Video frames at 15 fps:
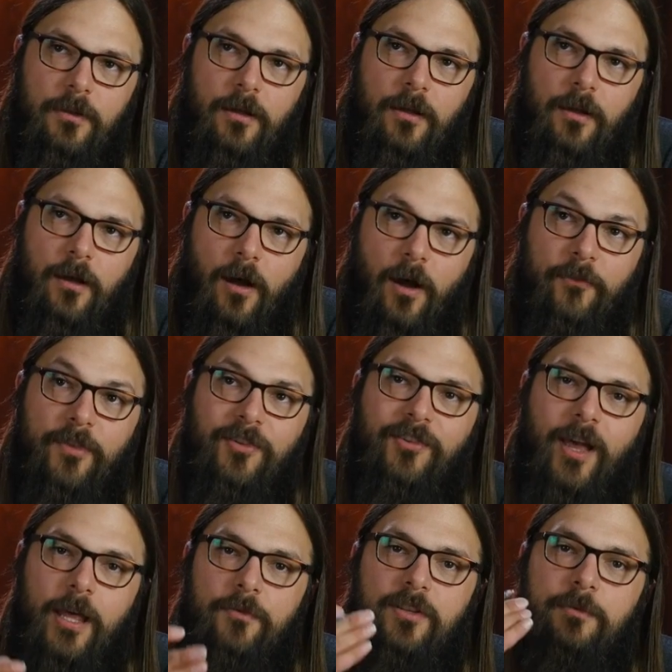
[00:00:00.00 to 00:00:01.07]
off the
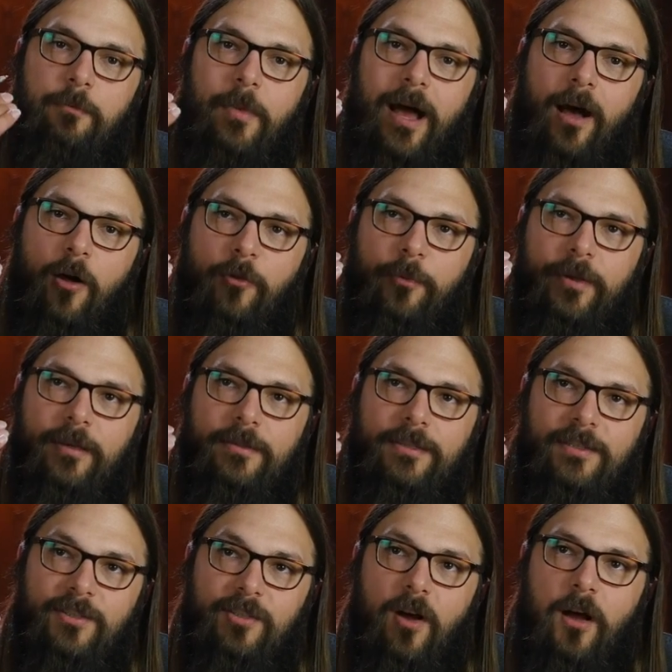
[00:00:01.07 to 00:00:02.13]
side of his mouth because
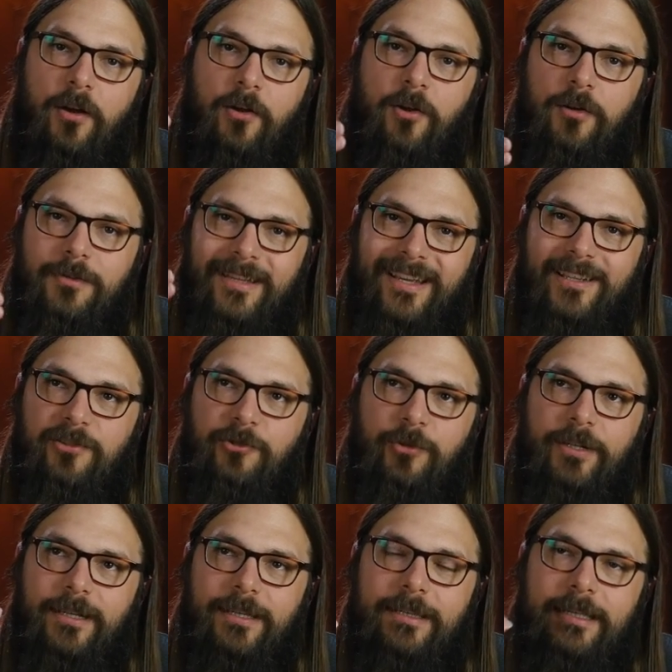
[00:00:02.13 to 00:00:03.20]
he saw Kurt take a
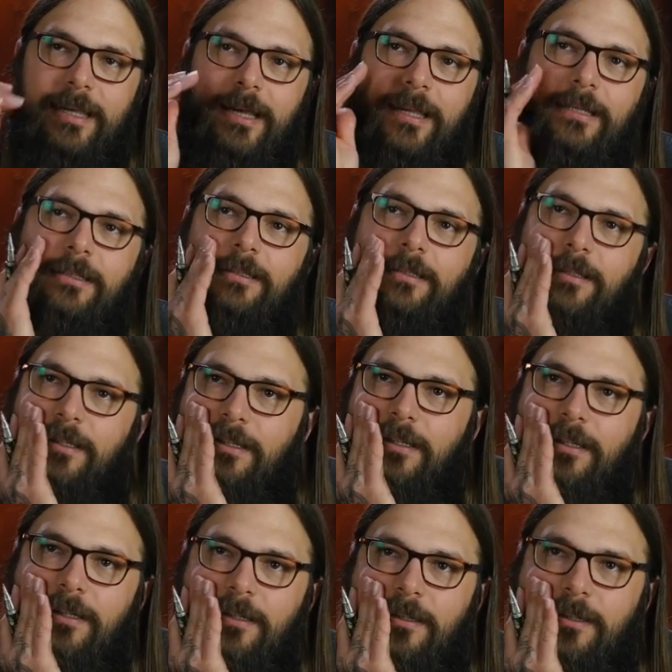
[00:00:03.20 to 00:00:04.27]
drink at the end,
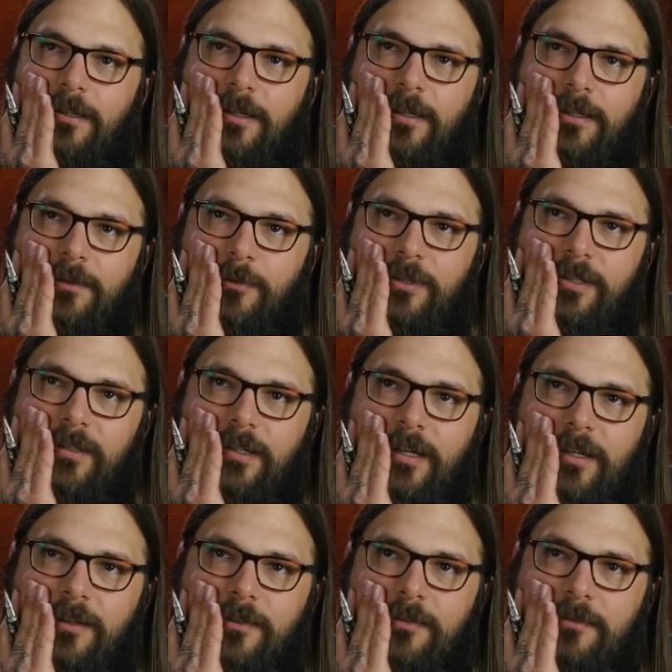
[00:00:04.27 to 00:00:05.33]
and he was just
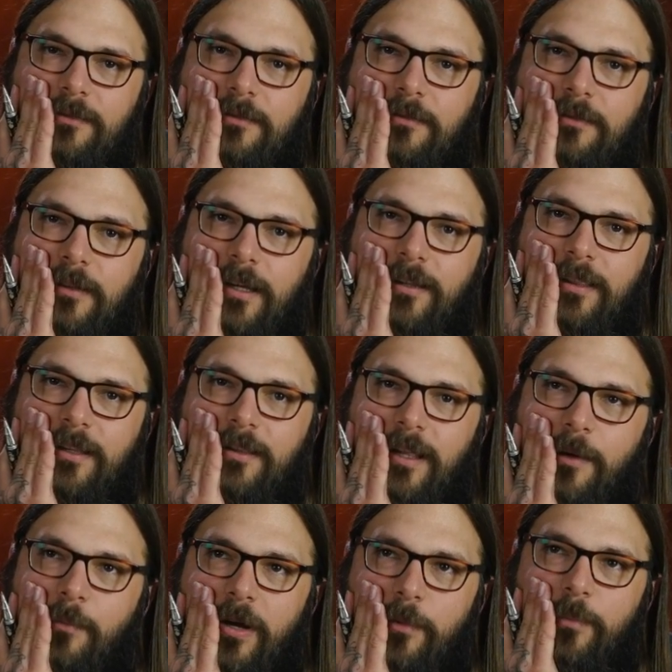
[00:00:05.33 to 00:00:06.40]
kind of, I think
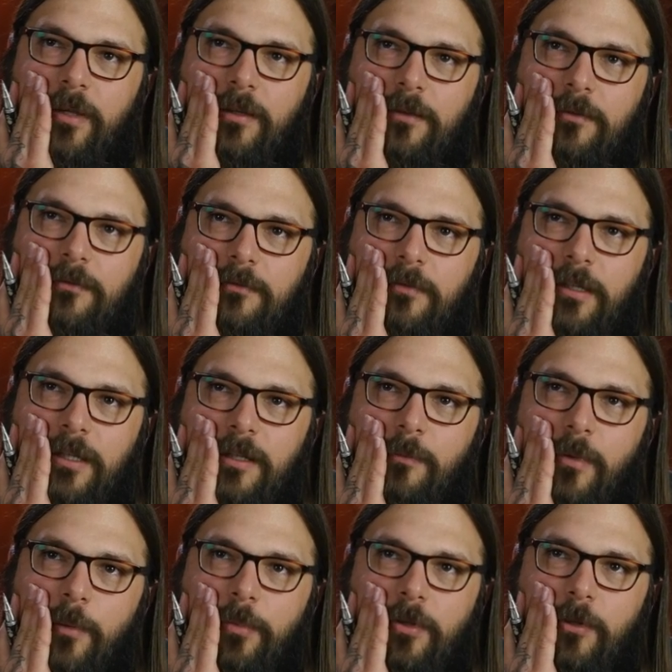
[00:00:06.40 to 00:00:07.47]
that might be eating him
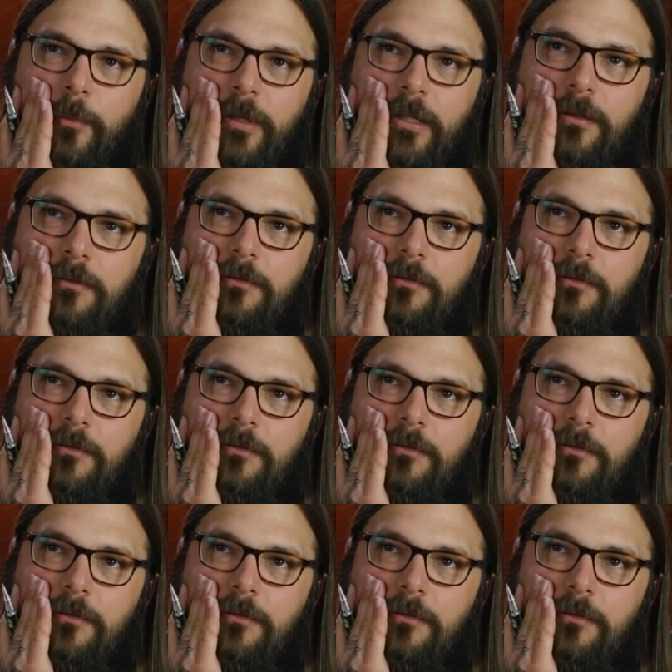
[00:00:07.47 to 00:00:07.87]
up a little bit.